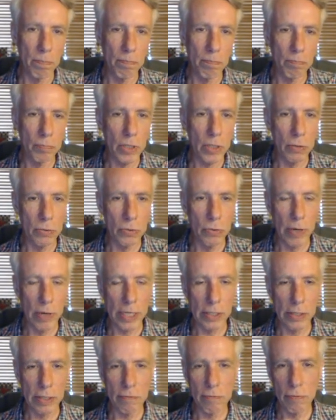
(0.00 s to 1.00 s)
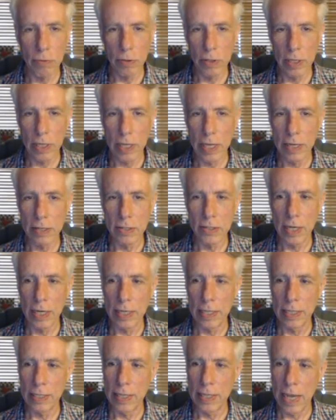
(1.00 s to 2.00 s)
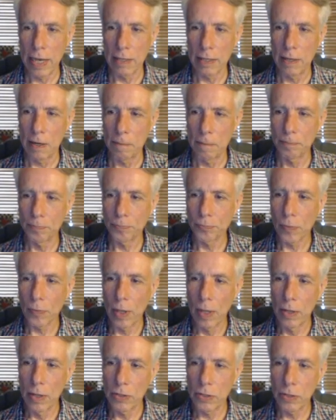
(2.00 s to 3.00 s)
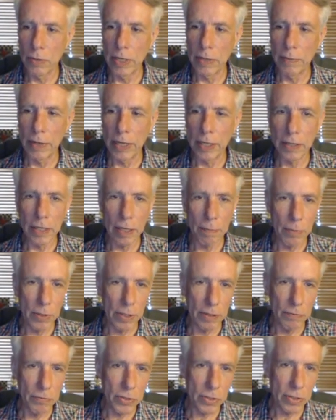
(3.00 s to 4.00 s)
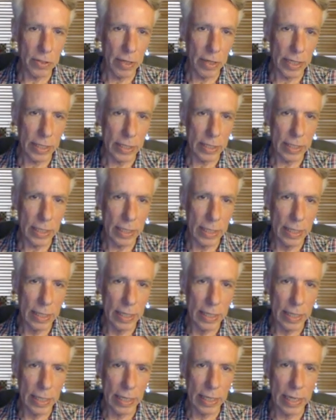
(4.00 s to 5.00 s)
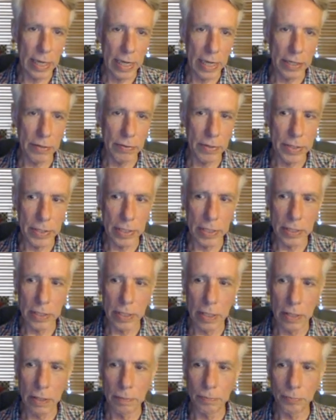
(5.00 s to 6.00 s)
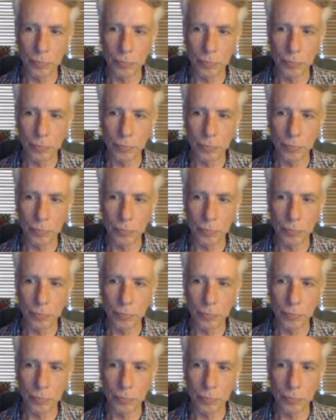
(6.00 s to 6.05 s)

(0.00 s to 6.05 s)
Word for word: go directly for the kingside attack there. So anyway, a couple of slight inaccuracies here.